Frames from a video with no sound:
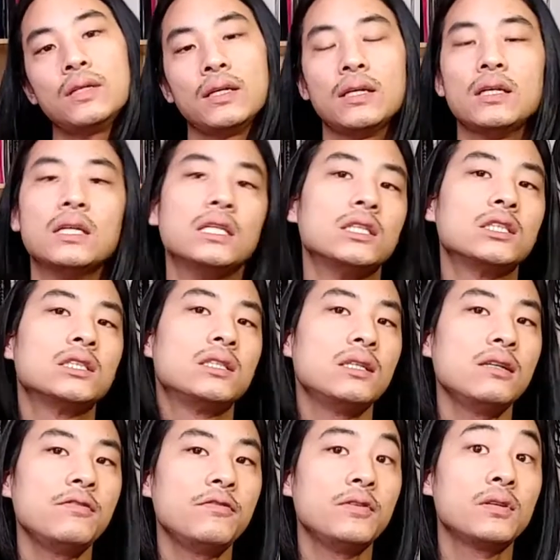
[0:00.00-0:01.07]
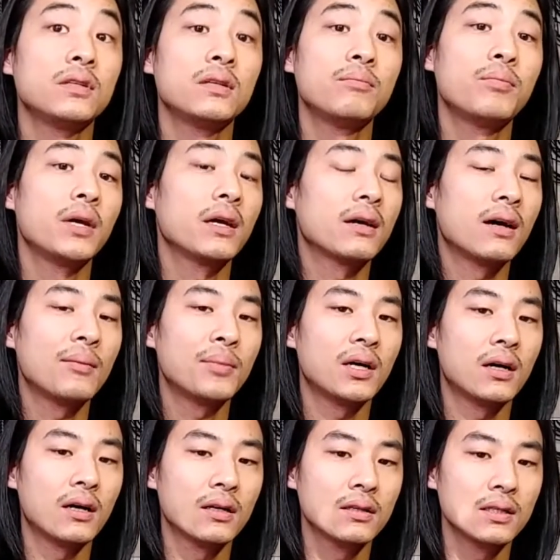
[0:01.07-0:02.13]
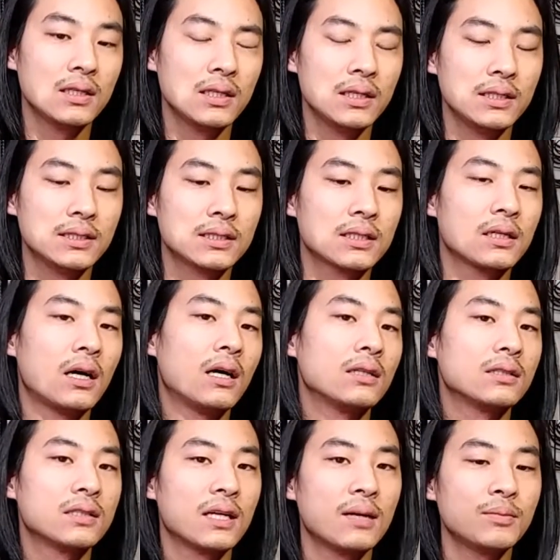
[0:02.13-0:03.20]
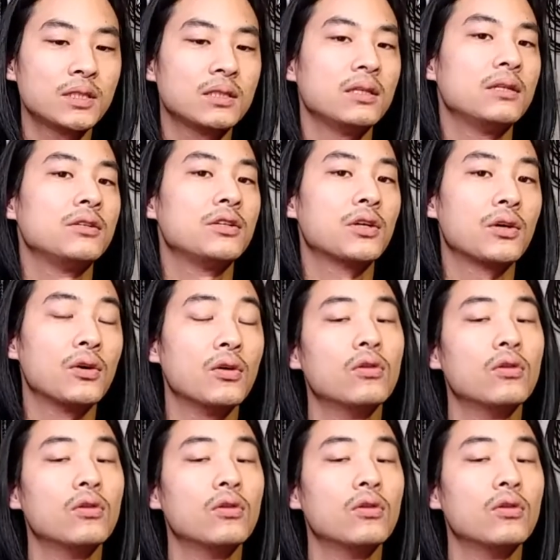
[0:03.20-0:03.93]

is see if you can pick up on these concepts in your